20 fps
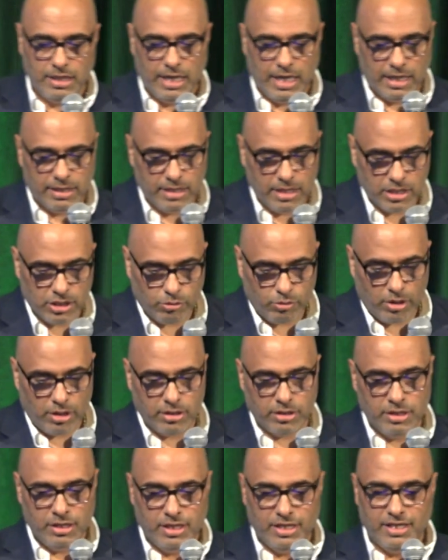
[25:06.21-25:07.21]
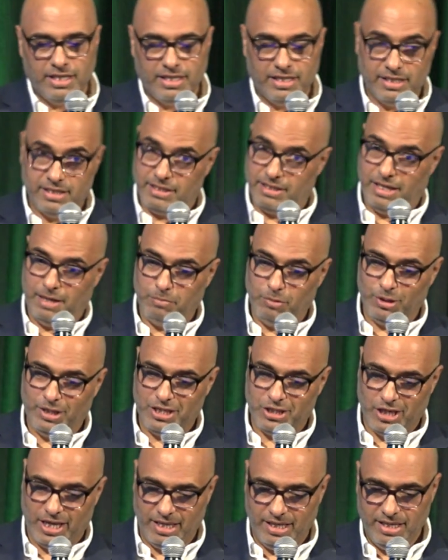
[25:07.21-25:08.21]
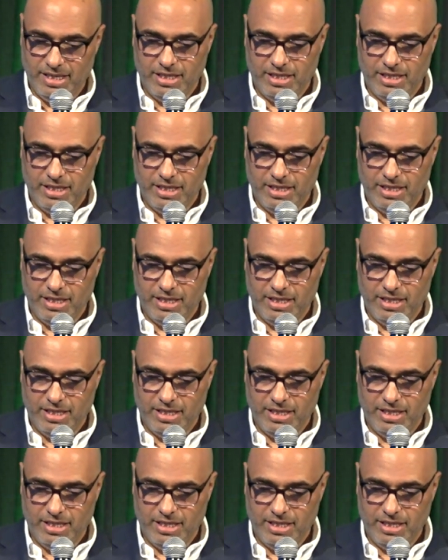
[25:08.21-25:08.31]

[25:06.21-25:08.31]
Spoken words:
and that's where they put the jail.